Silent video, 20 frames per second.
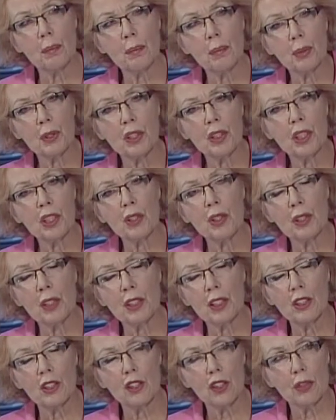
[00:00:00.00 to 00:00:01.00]

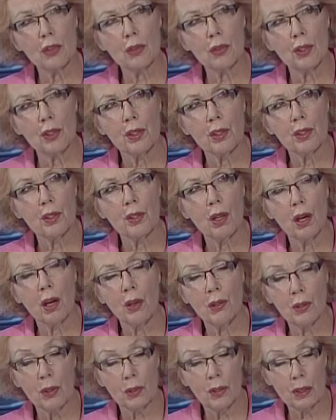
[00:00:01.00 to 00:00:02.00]
particularly in children, uh,
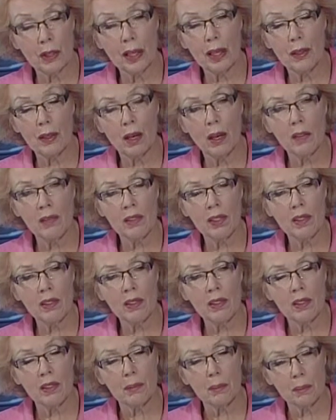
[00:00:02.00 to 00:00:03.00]
although it can
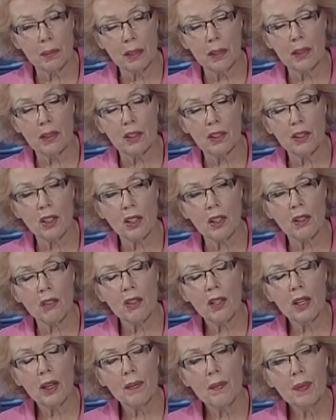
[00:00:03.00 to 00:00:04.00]
obviously sure. be in
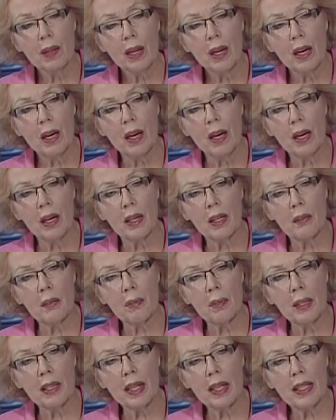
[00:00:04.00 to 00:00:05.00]
adults, uh,
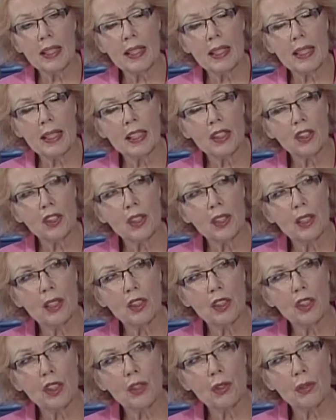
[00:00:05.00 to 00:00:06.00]
but ADHD
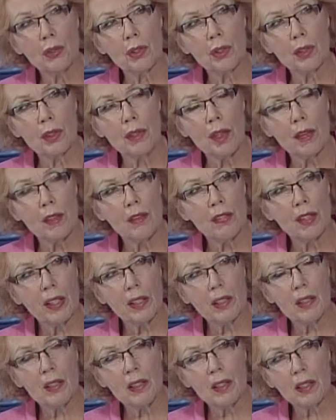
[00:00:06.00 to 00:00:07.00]
in children, does that
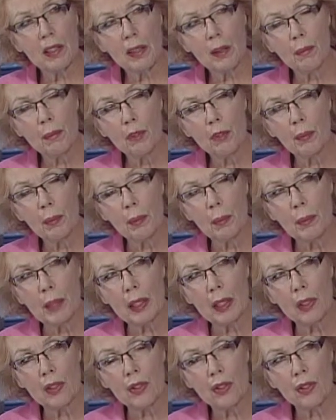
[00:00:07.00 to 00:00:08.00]
affect sleep? Should we be
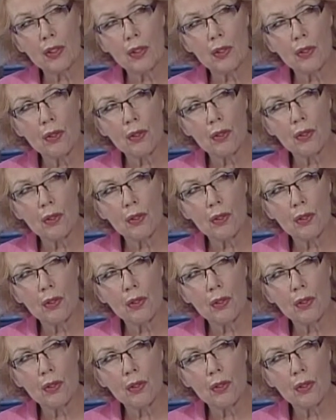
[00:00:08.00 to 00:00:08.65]
concerned? Most